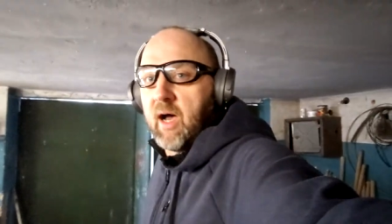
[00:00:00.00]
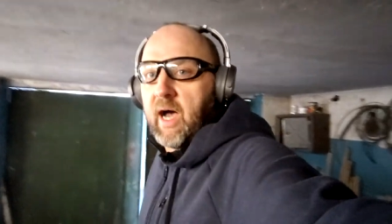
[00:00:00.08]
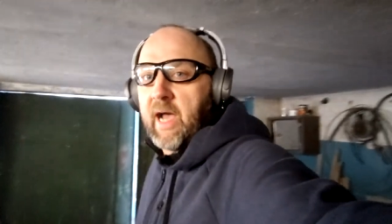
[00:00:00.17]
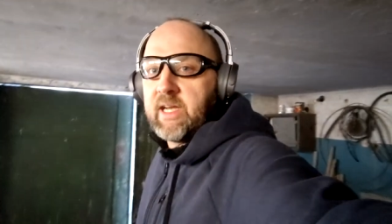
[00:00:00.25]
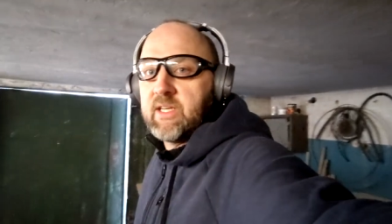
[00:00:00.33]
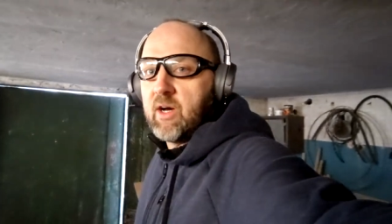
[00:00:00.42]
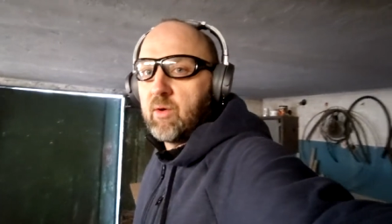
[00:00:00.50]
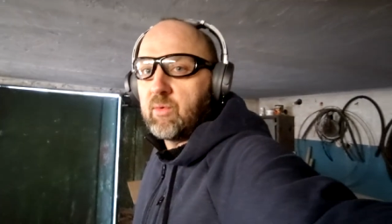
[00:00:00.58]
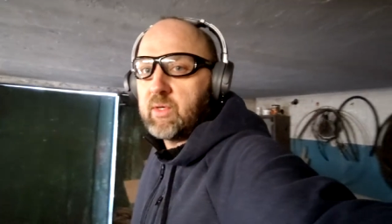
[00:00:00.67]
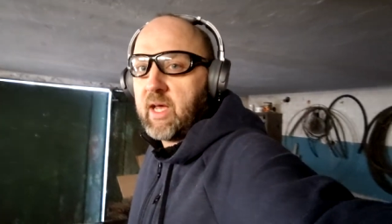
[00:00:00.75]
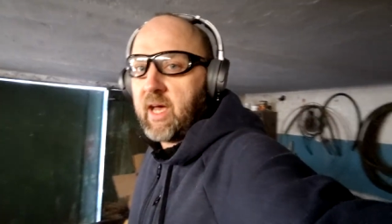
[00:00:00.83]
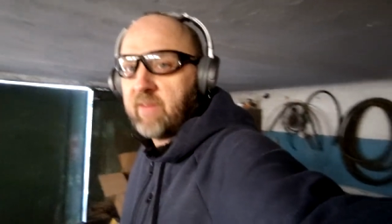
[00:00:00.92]
I
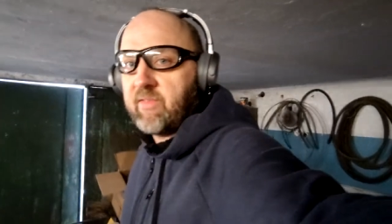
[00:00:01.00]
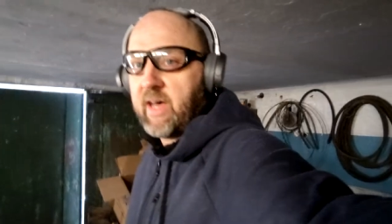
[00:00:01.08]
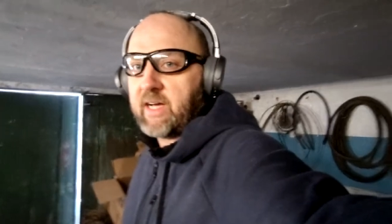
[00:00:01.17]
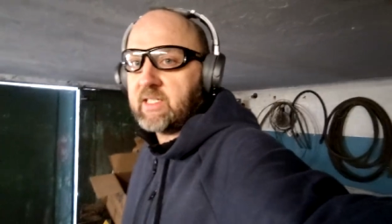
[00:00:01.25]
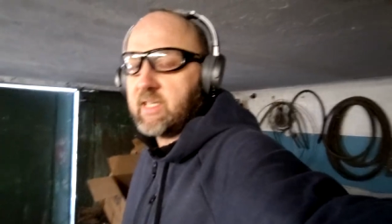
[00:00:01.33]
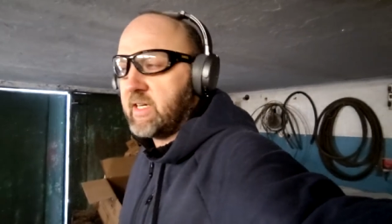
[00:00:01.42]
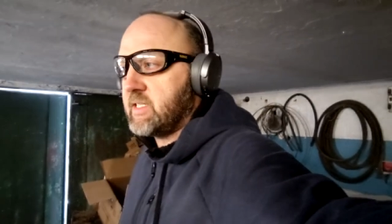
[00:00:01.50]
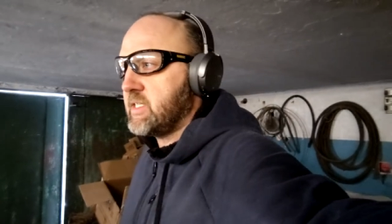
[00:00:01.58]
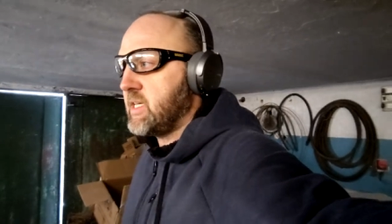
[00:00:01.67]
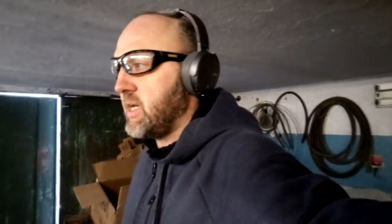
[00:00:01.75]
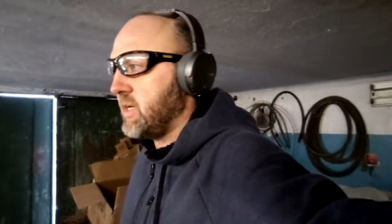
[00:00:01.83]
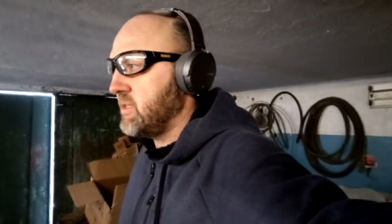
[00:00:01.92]
don't have
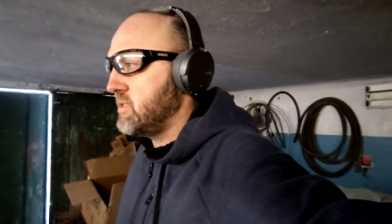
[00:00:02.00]
access